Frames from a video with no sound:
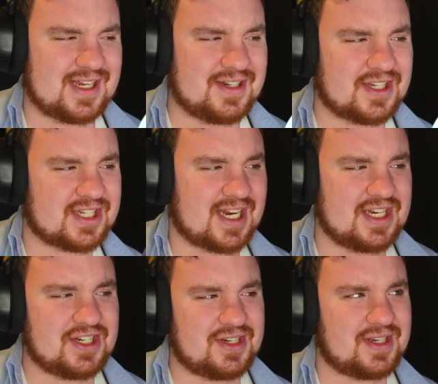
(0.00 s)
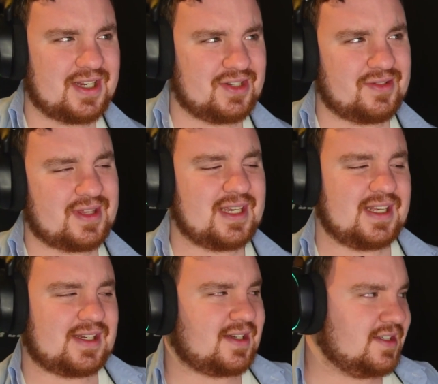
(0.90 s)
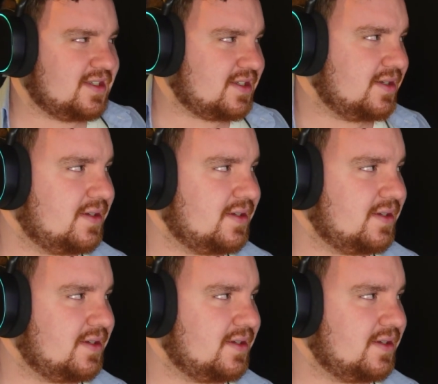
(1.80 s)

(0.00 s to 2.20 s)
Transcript: It understand you? I don't think it does.